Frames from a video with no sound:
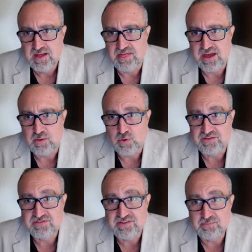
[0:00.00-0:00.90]
that we
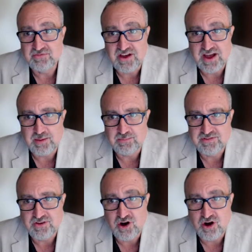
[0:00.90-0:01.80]
sometimes
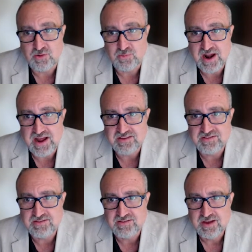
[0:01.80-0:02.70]
call
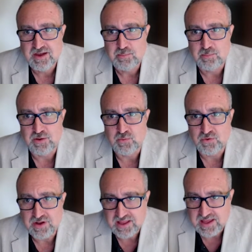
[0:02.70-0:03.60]
rights, but
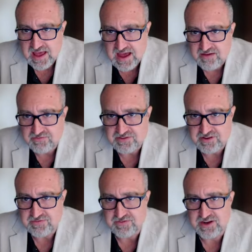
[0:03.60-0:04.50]
really have
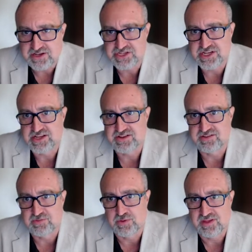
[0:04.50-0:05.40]

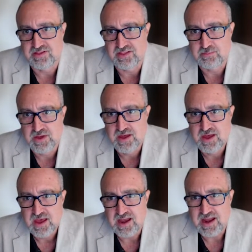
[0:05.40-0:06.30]
differentiations within them.
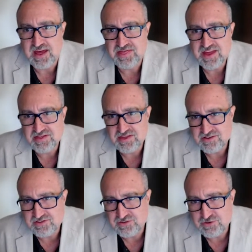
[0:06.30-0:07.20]
And I think the
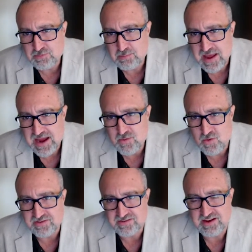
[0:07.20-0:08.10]
two main
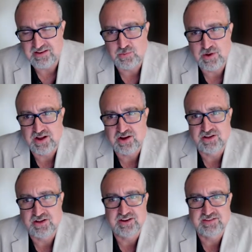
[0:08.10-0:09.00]
ones that I just want to
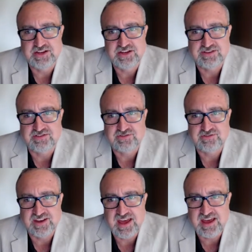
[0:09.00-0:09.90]
call your attention to
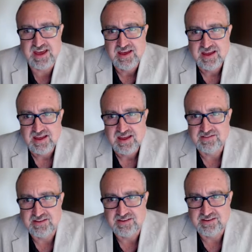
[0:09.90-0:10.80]
today
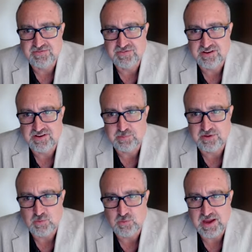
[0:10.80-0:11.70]
is the difference
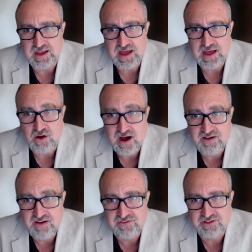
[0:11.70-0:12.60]
between how
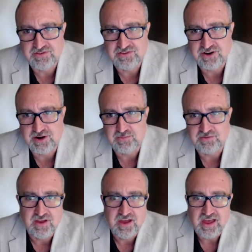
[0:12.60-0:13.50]
Hoffeld
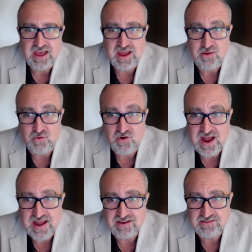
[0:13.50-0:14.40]
terms a
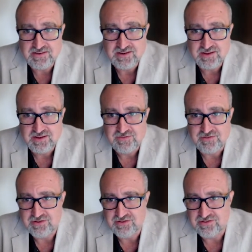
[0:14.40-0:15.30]
right
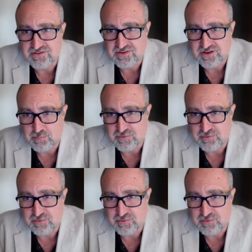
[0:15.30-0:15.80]
versus a